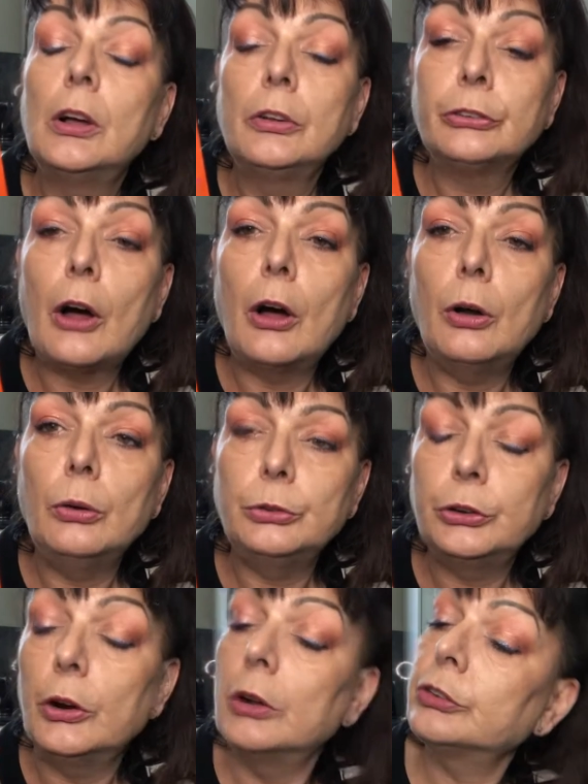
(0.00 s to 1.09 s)
So,
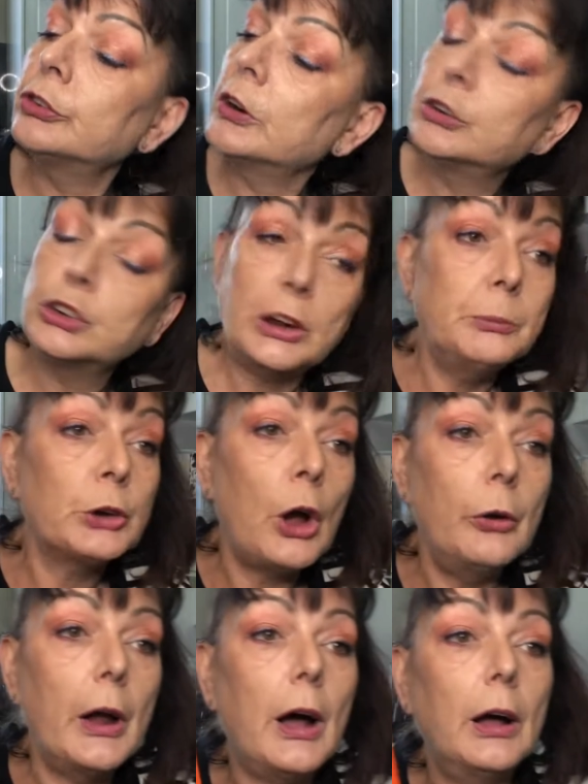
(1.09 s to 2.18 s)
it's not a cheap
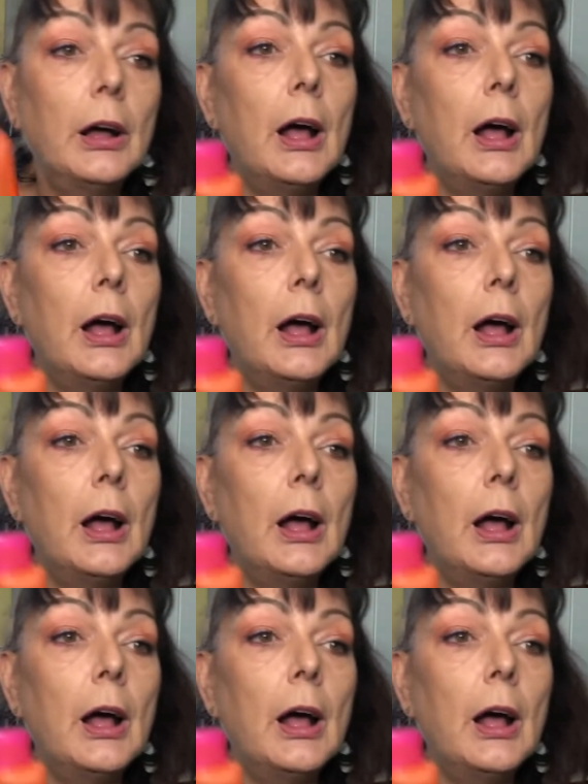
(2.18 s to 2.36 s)
toner.